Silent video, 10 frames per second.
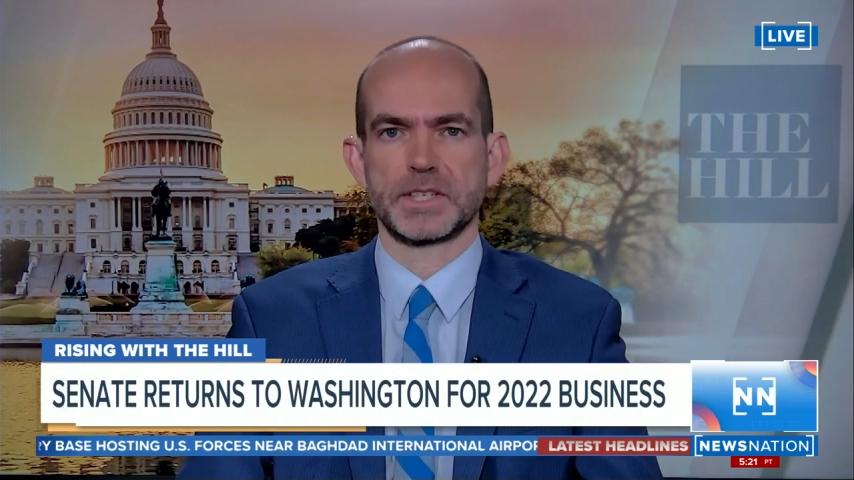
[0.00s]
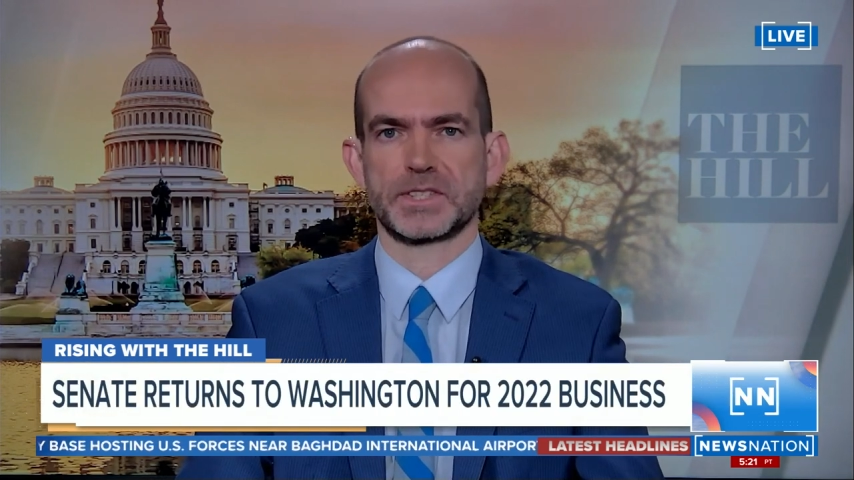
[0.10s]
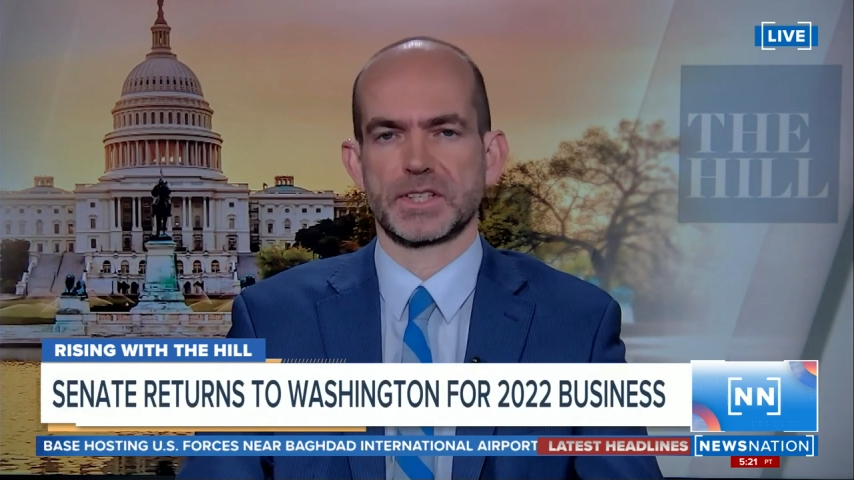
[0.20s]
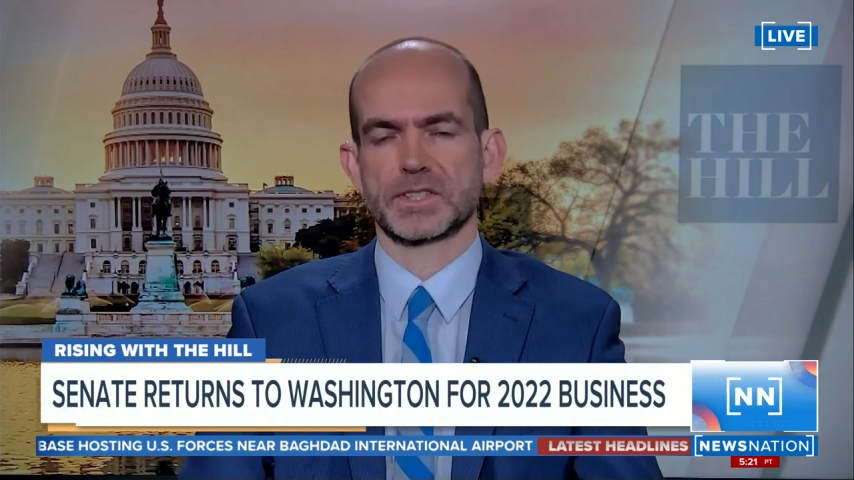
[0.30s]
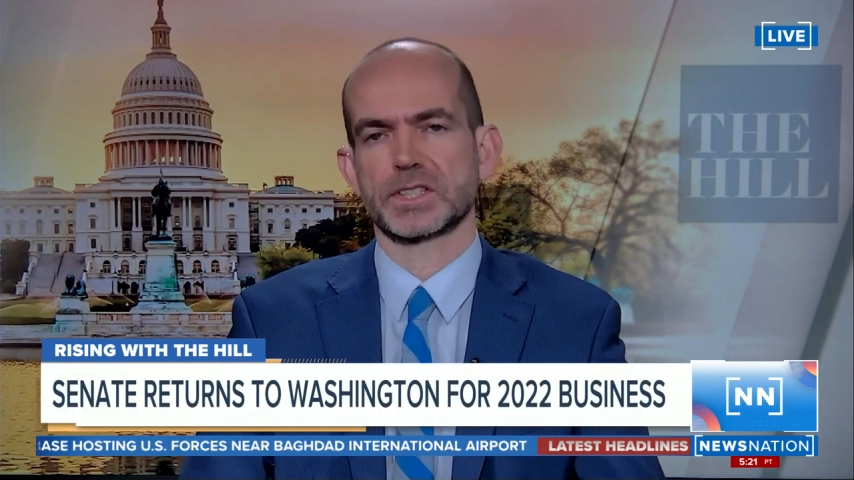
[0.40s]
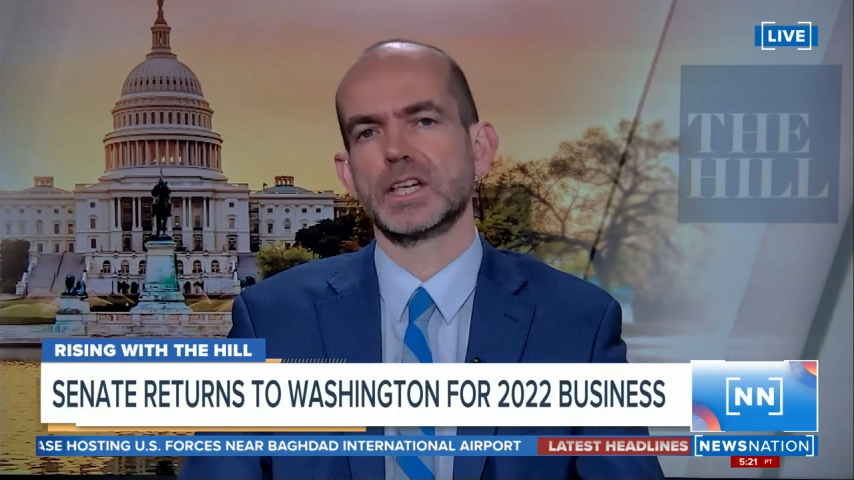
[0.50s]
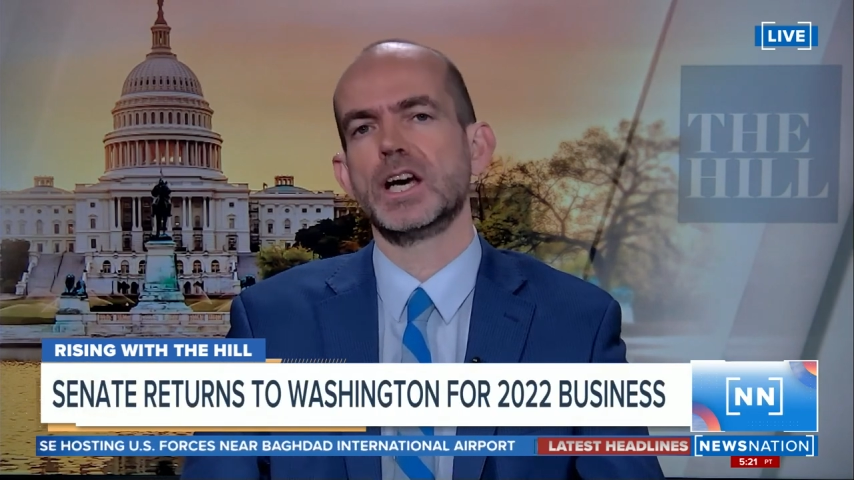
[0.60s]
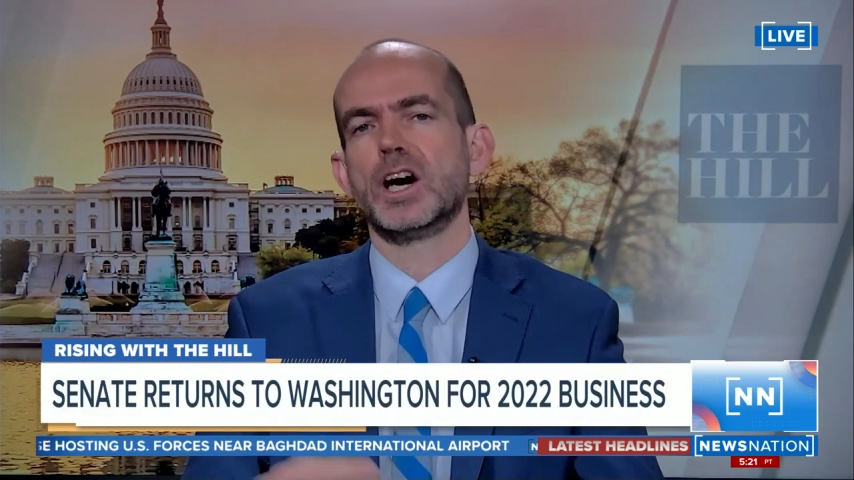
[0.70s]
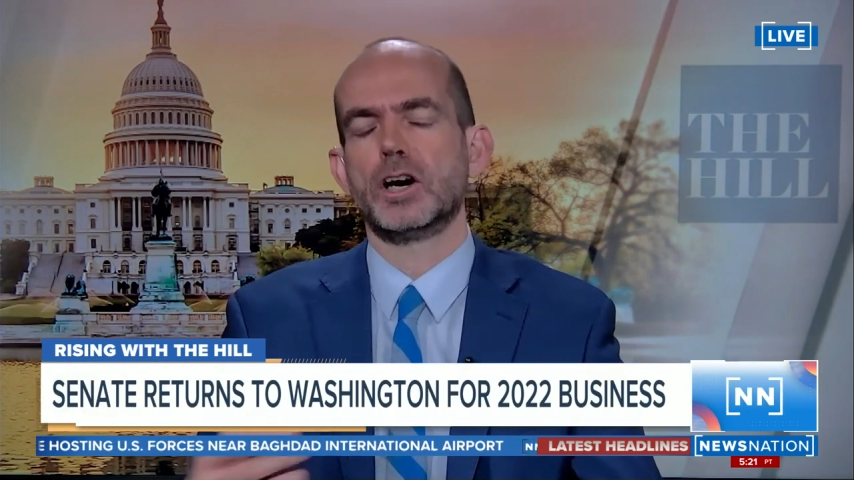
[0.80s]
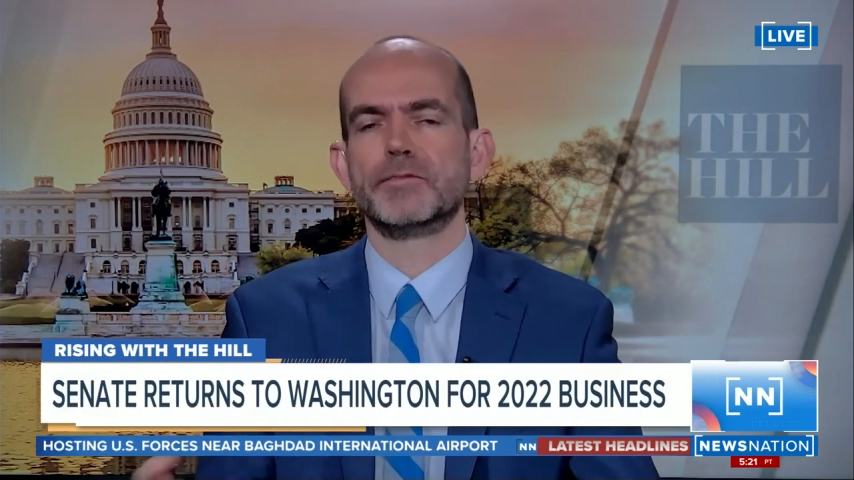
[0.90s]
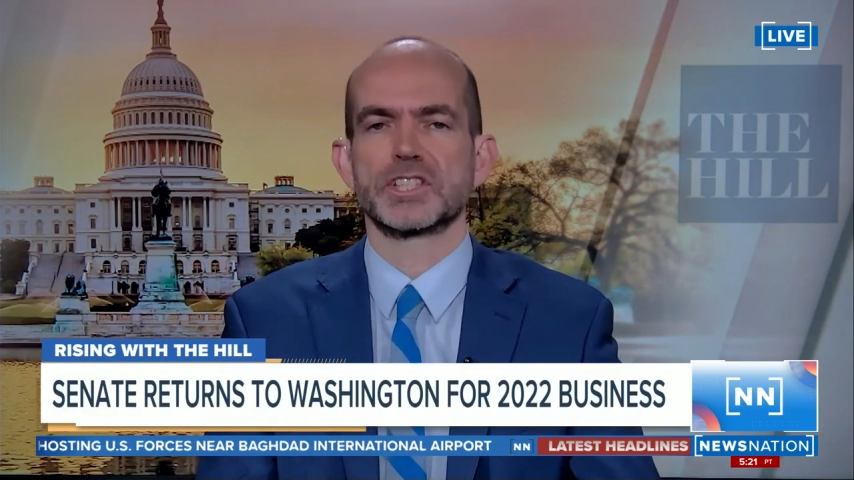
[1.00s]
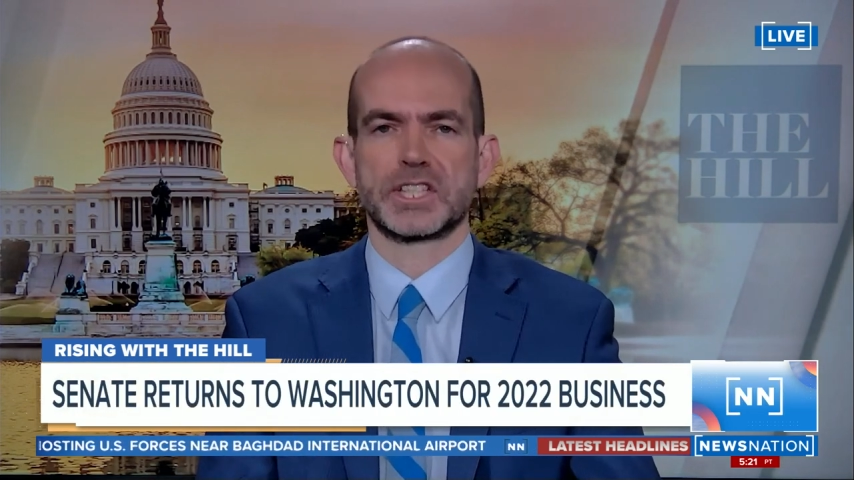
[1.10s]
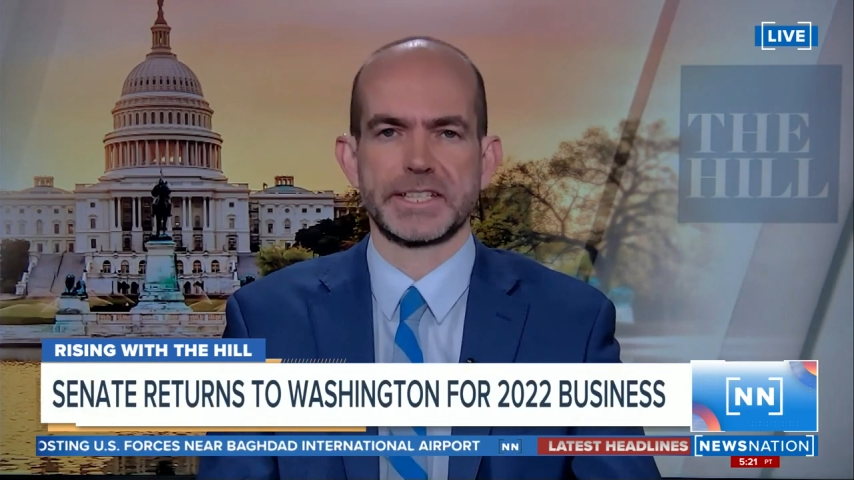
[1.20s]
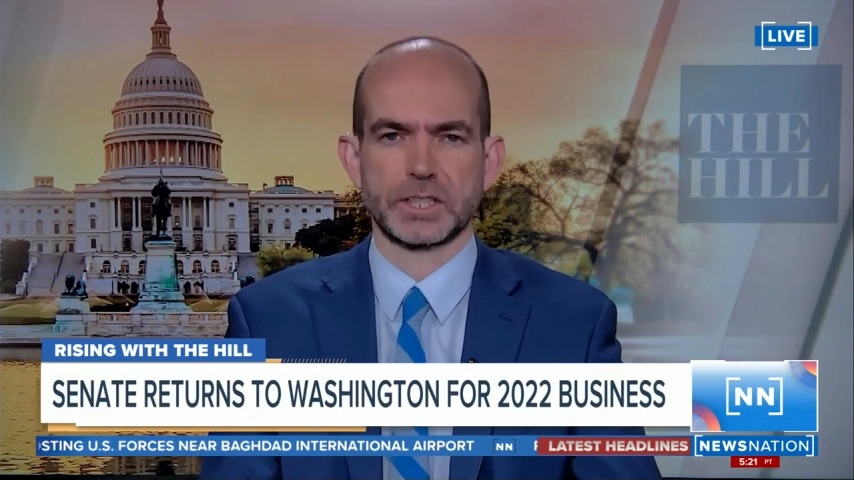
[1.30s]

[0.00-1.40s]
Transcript: business Obviously,